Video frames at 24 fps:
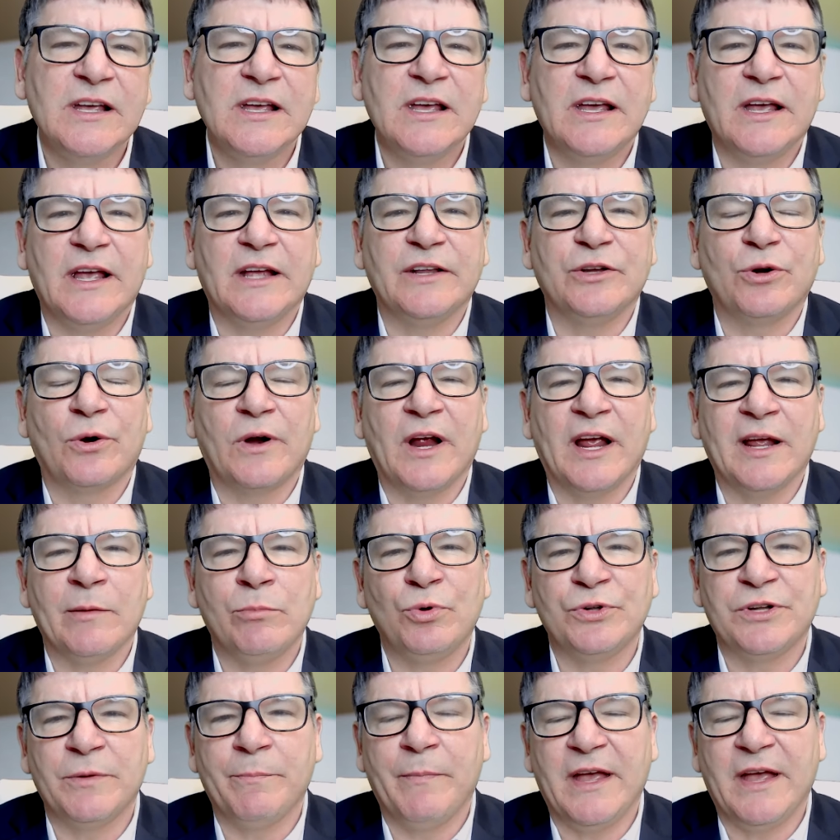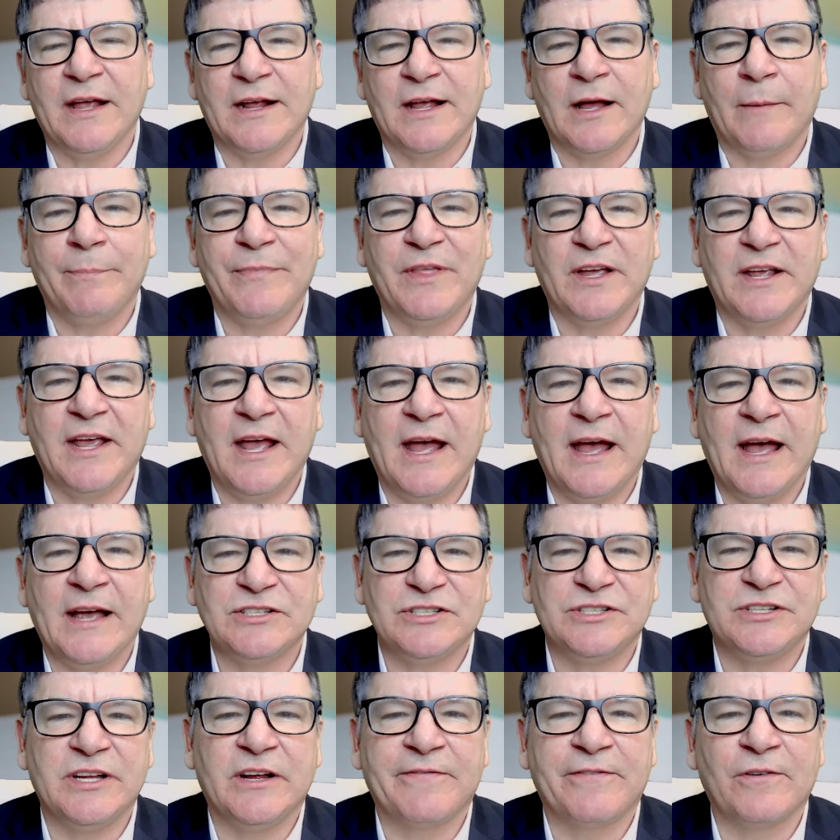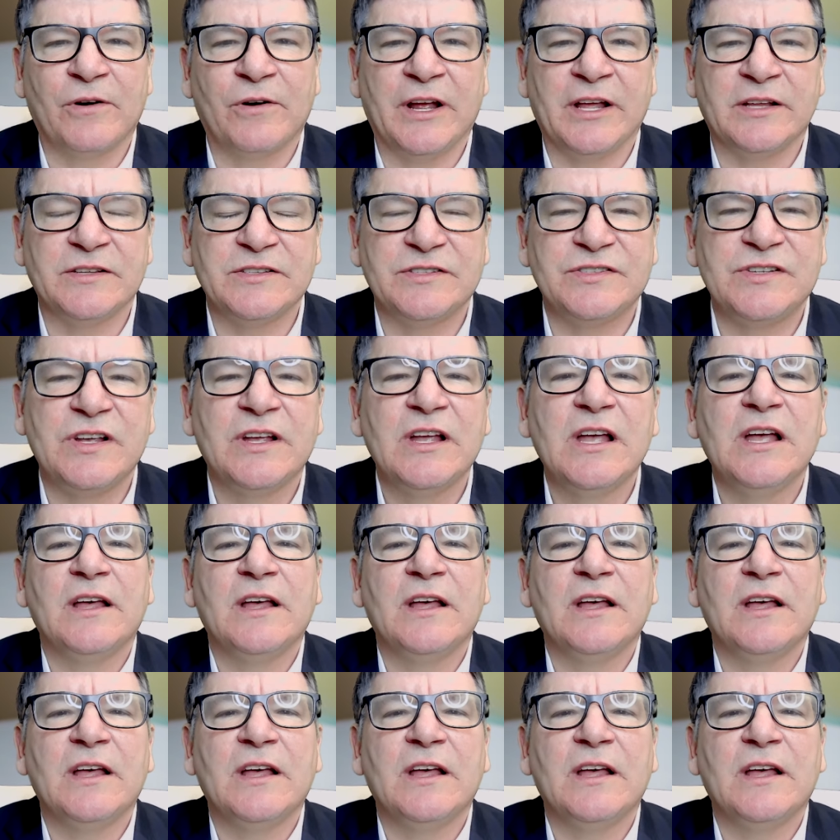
and you're able to make up the cash difference,